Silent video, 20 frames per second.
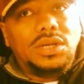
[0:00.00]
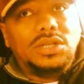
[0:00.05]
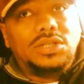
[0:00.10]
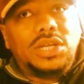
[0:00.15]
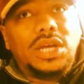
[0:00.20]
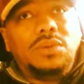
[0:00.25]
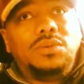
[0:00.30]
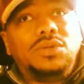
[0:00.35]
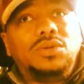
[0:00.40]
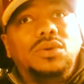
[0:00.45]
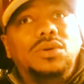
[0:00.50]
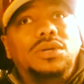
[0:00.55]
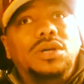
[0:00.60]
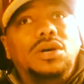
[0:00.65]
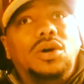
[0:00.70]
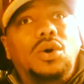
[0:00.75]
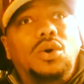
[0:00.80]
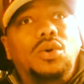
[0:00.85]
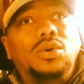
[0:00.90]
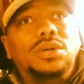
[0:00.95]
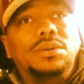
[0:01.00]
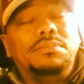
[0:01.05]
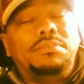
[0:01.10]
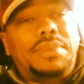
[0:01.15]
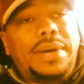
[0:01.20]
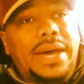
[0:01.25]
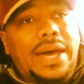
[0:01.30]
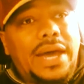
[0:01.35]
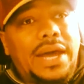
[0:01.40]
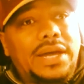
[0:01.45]
Jay was going to hold him
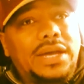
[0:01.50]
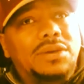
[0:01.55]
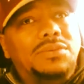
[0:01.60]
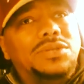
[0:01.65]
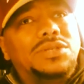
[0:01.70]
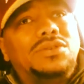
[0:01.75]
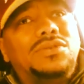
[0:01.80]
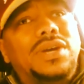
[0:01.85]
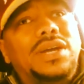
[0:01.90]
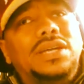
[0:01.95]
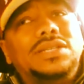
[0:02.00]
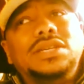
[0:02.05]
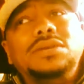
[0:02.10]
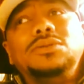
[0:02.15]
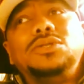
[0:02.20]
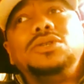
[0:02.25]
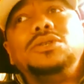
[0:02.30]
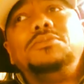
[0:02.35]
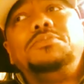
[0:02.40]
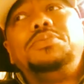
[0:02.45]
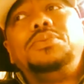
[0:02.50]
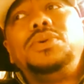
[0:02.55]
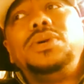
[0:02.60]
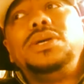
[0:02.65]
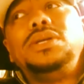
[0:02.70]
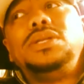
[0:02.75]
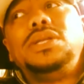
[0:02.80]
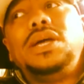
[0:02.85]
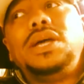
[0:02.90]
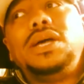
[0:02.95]
back. It was crazy. It was to the
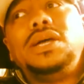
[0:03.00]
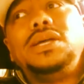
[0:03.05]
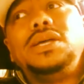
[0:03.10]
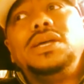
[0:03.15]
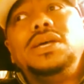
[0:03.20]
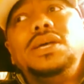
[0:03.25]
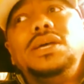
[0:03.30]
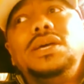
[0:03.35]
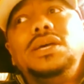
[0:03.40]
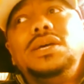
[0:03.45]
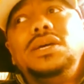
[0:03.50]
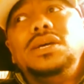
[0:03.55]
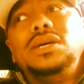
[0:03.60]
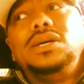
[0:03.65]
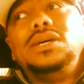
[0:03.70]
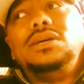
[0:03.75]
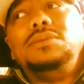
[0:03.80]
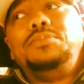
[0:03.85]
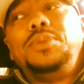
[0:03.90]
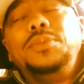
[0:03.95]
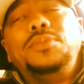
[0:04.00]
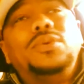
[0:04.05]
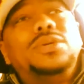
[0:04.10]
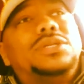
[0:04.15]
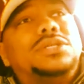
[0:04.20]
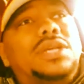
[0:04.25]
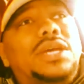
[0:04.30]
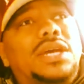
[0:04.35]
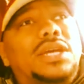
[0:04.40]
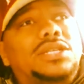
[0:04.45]
point that people were
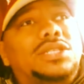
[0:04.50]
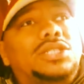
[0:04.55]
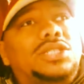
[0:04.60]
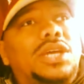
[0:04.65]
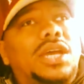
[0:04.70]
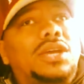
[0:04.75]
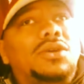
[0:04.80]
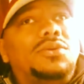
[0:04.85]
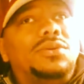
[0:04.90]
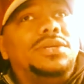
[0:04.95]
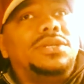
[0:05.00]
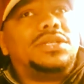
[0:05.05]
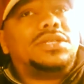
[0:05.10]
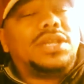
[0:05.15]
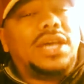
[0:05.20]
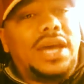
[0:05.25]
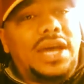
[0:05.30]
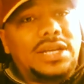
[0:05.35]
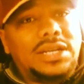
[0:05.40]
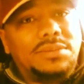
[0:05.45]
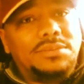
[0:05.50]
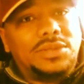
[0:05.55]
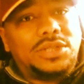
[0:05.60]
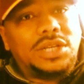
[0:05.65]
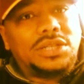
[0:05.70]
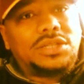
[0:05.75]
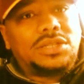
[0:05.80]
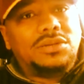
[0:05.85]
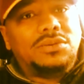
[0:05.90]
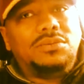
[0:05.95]
saying Jay only signed him
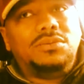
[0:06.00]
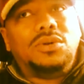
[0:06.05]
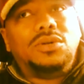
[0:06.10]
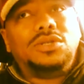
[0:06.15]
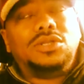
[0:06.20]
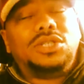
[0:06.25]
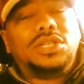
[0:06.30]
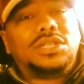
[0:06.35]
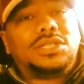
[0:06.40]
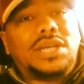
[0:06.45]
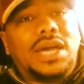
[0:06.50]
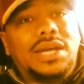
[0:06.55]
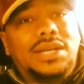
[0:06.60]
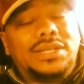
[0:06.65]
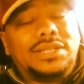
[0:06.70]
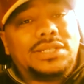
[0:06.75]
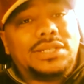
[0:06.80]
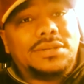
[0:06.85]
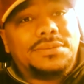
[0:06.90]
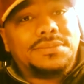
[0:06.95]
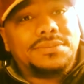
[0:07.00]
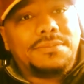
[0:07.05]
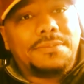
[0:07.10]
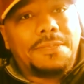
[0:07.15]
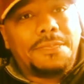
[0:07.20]
just to silence him.